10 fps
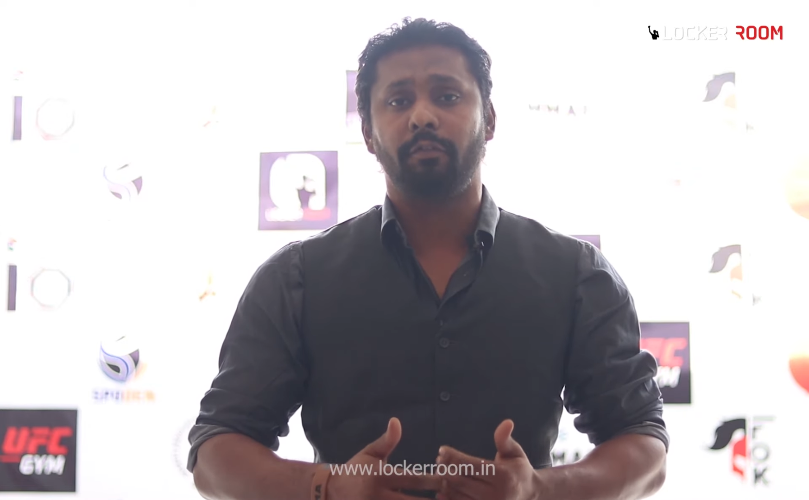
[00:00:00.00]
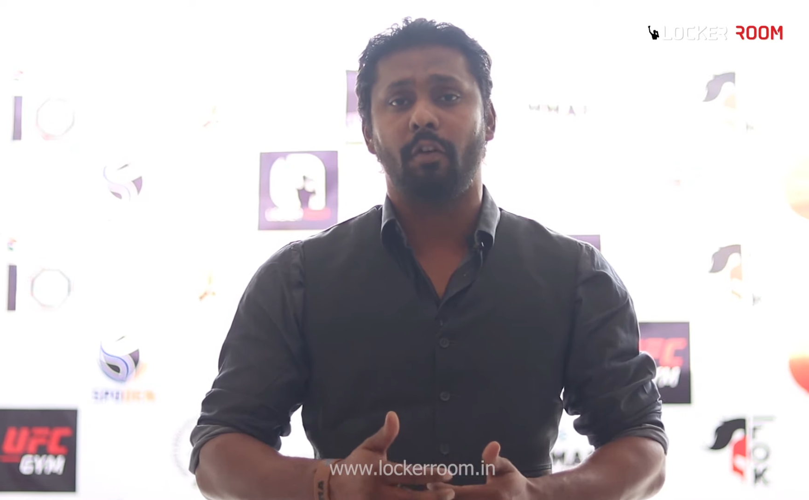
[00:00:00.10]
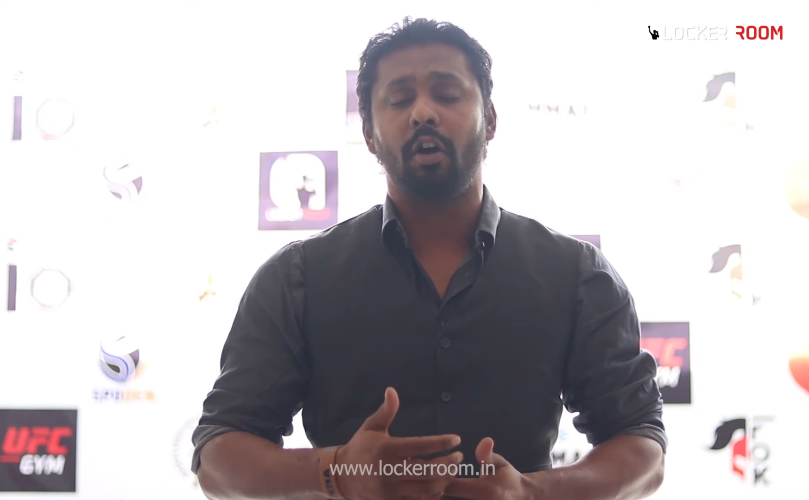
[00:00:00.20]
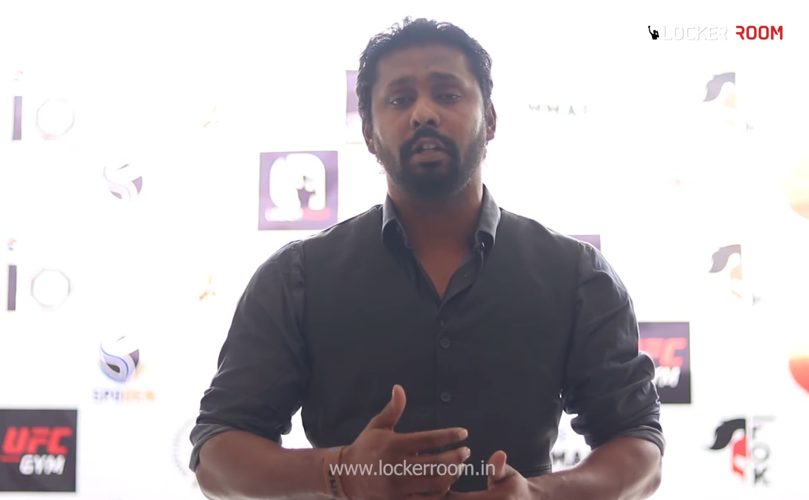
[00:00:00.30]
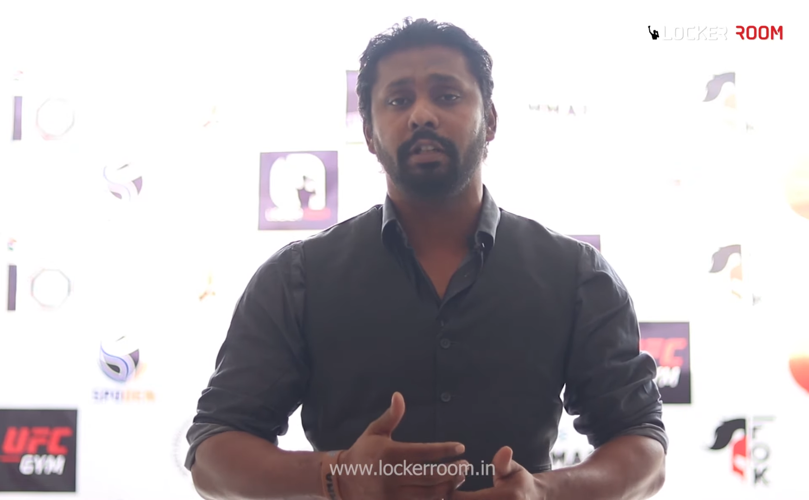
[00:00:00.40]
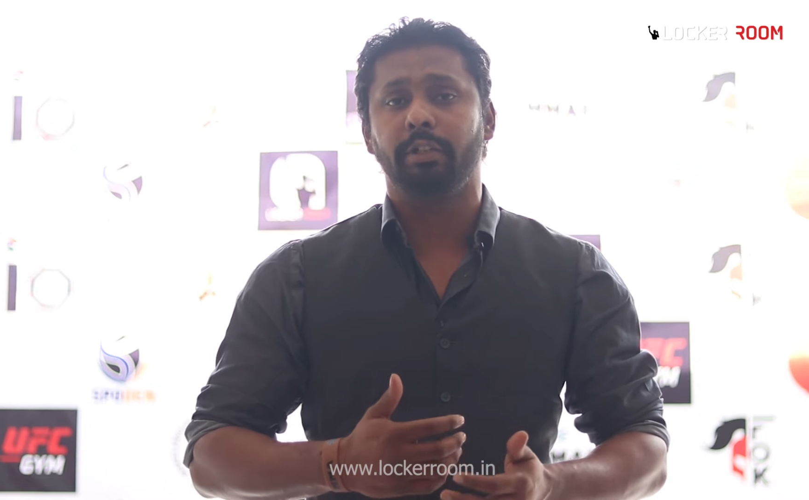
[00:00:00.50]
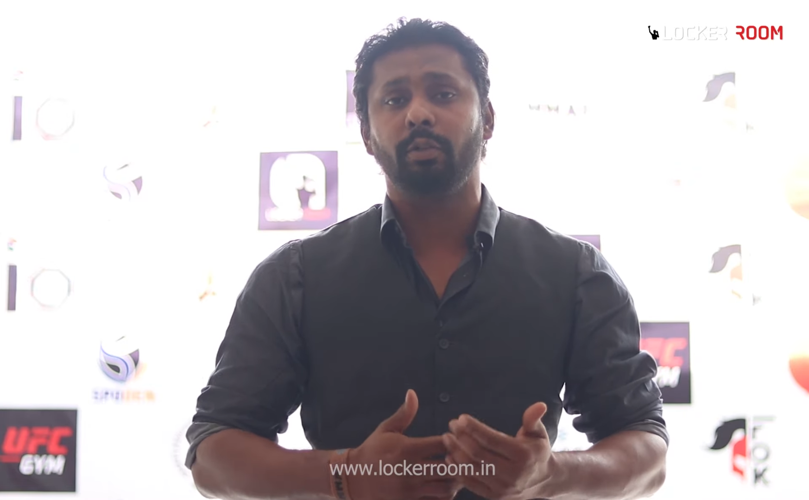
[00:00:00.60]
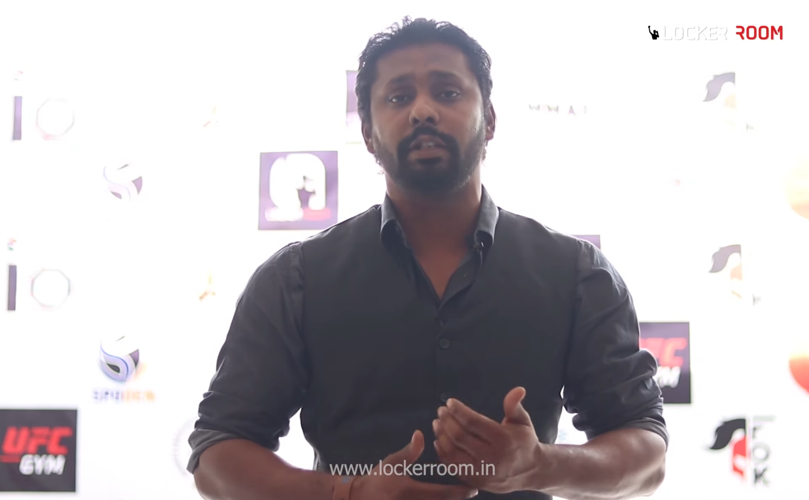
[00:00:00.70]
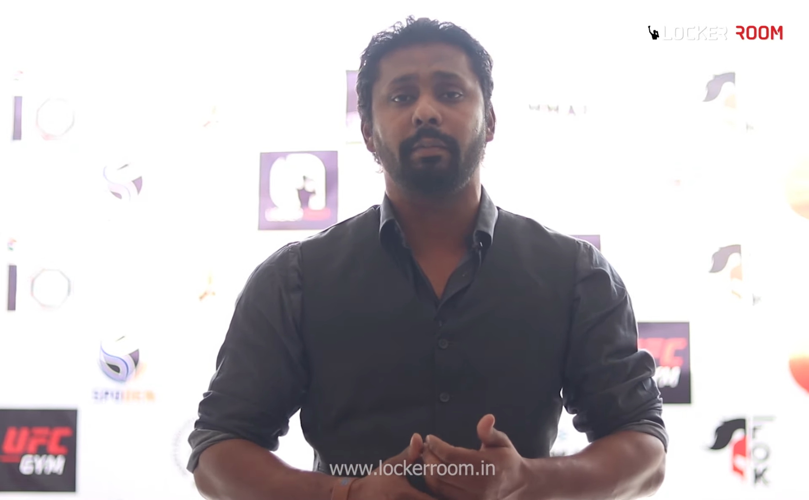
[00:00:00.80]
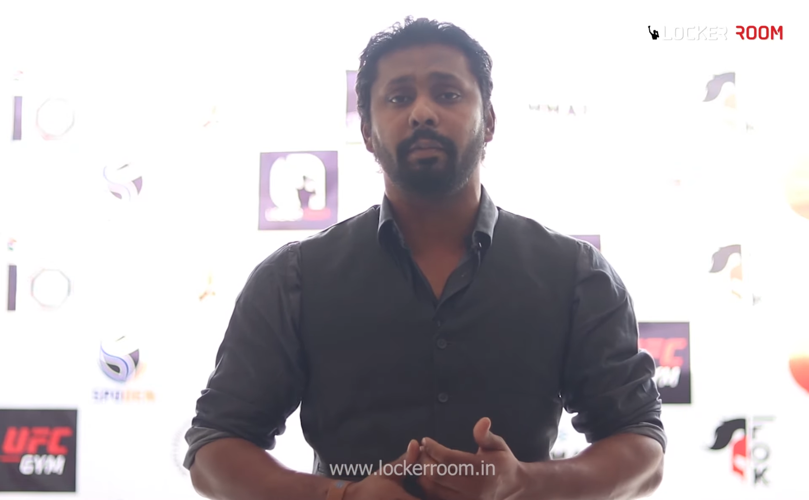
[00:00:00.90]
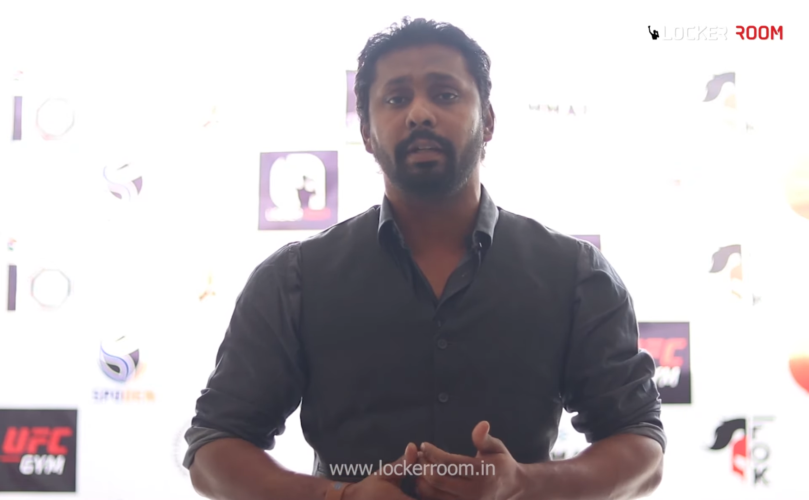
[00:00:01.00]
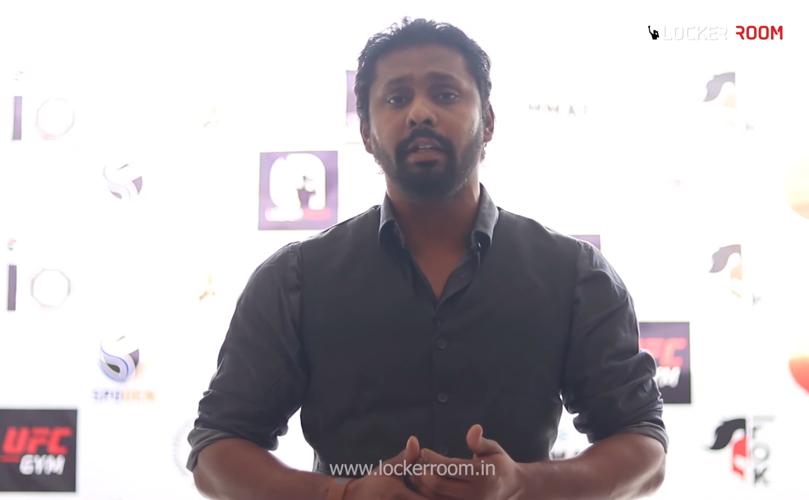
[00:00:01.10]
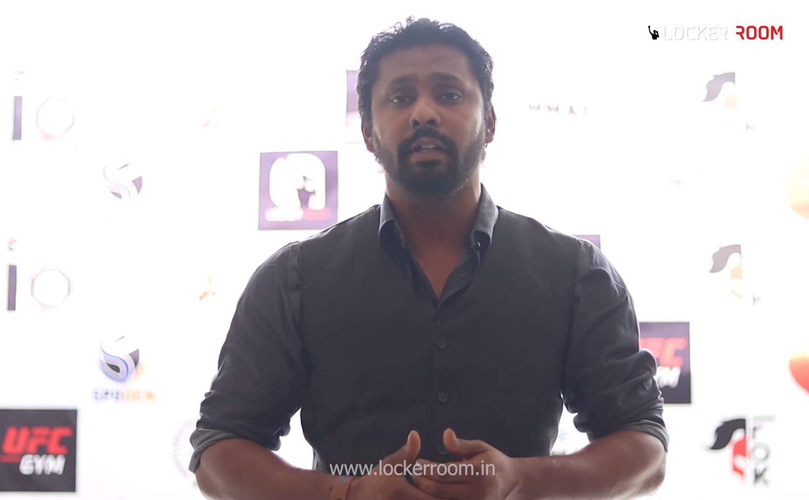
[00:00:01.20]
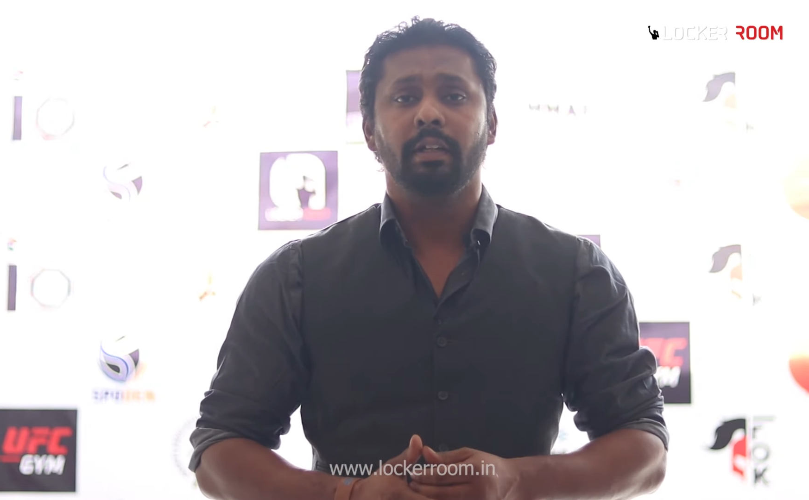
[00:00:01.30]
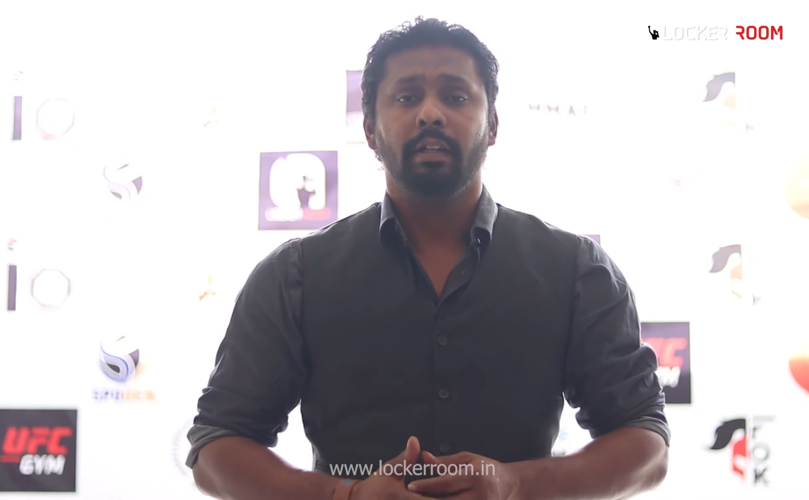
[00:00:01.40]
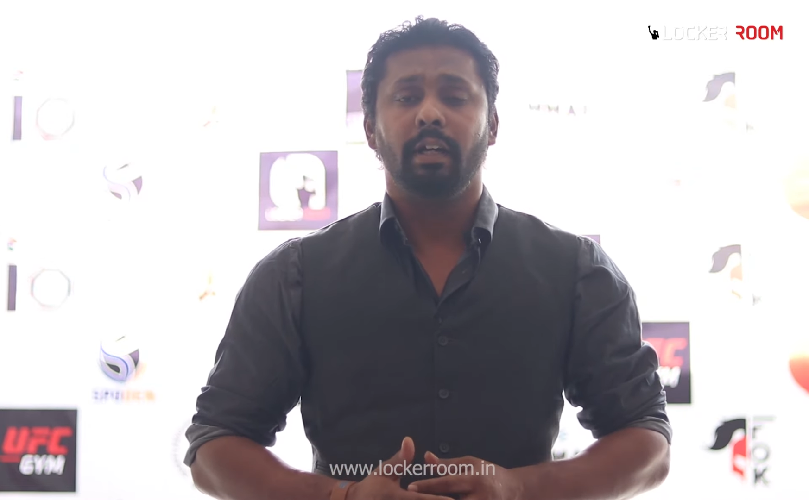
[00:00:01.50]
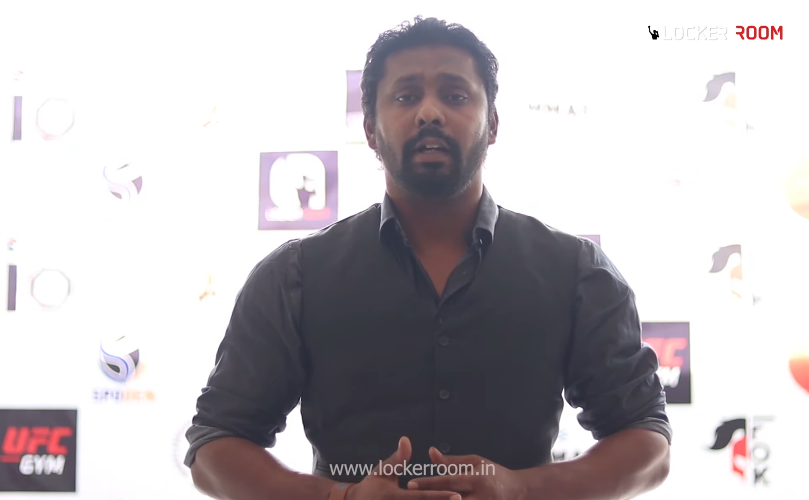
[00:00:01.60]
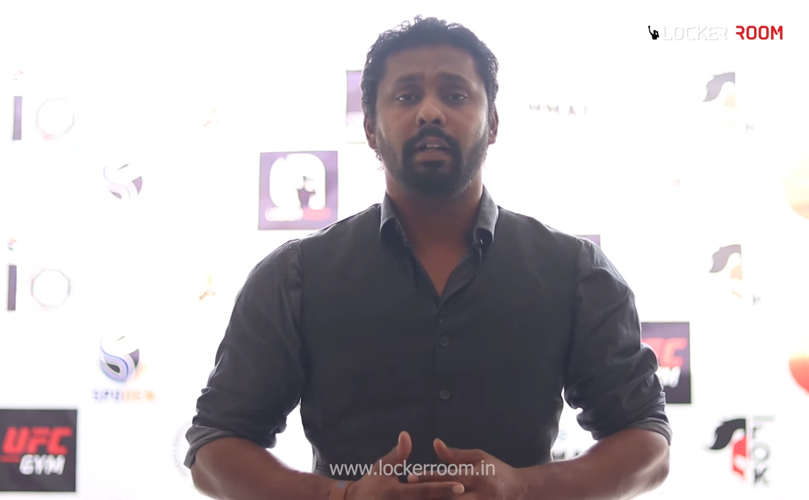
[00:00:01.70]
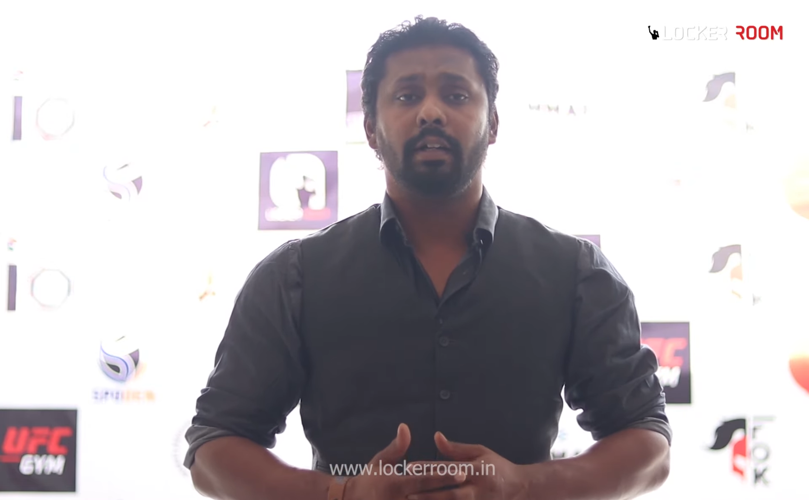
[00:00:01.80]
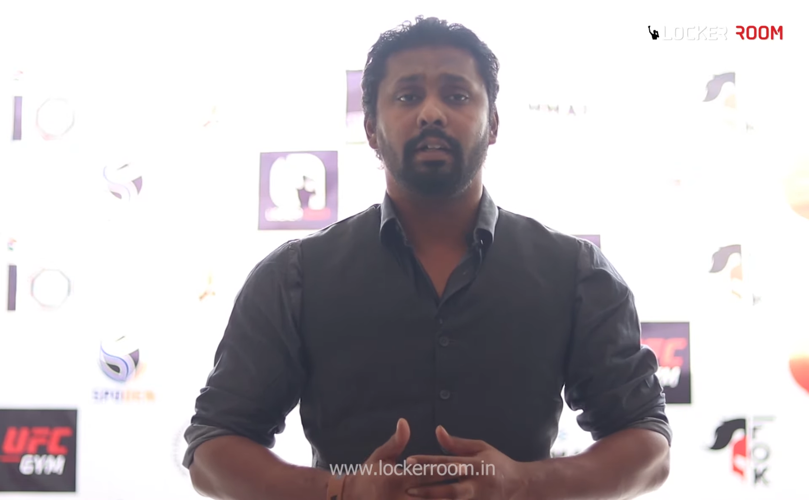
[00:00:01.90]
for the Youth
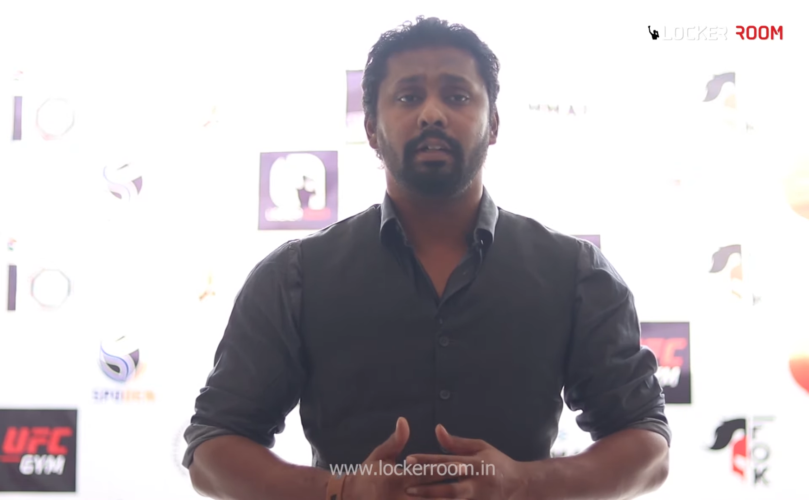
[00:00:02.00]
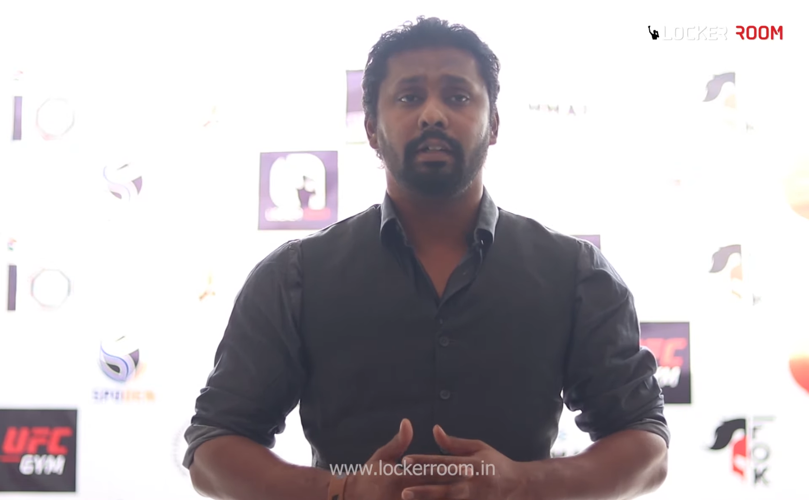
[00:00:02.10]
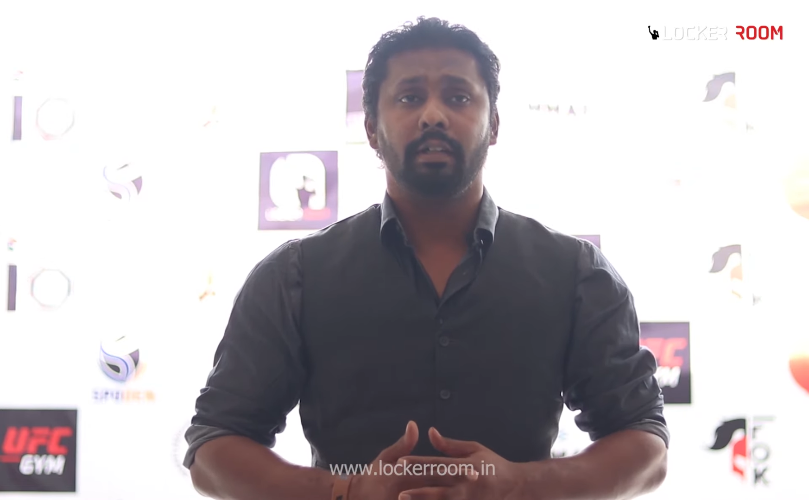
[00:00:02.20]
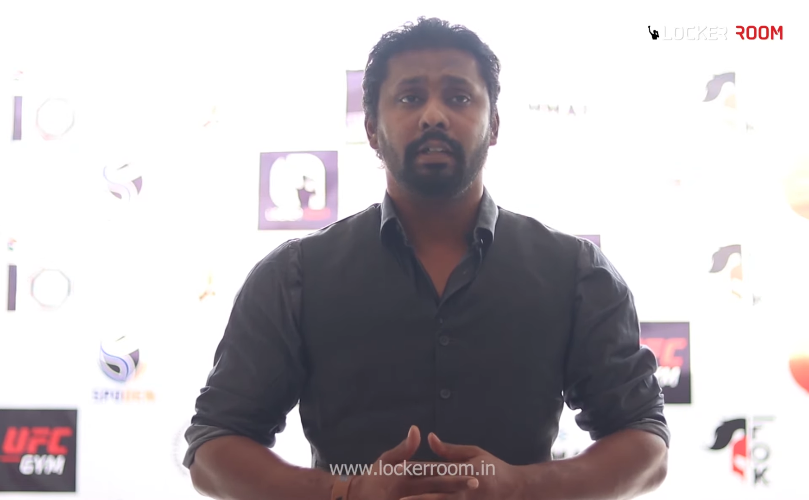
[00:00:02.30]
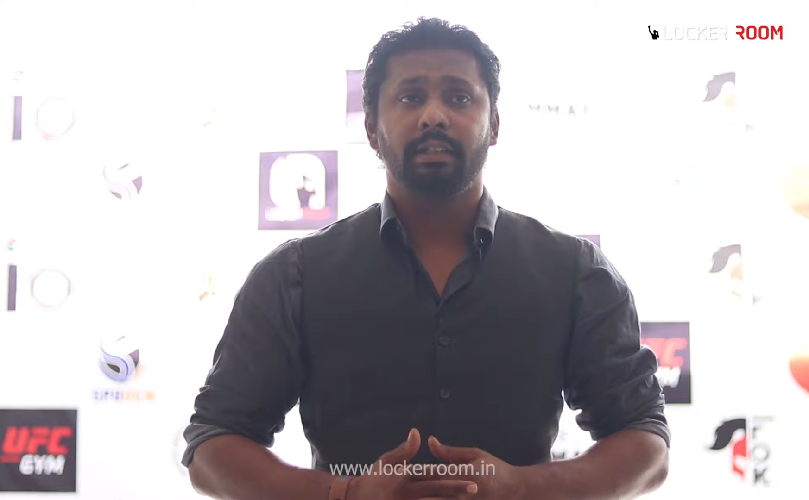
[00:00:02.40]
MMA.